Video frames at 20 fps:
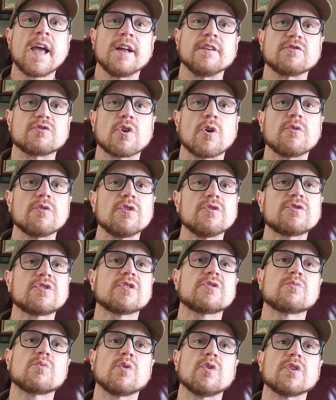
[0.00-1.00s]
And drone
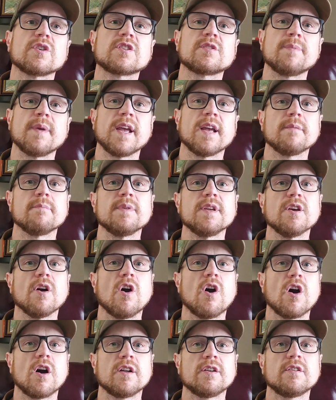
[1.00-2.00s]
usage will expand
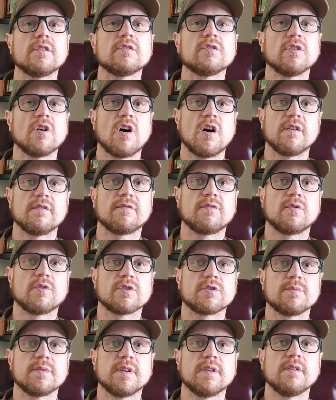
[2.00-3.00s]
beyond law
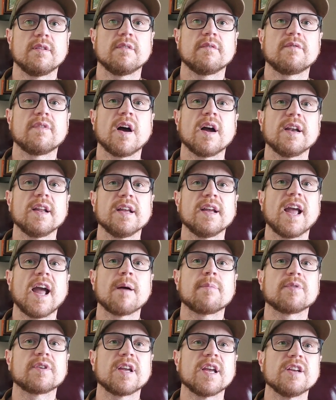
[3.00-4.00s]
enforcement, finding
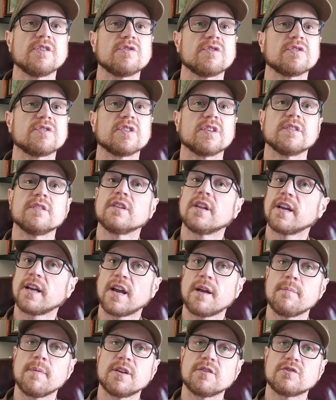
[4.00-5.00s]
applications in,
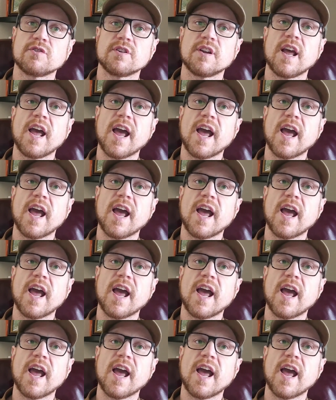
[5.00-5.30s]
like I mentioned,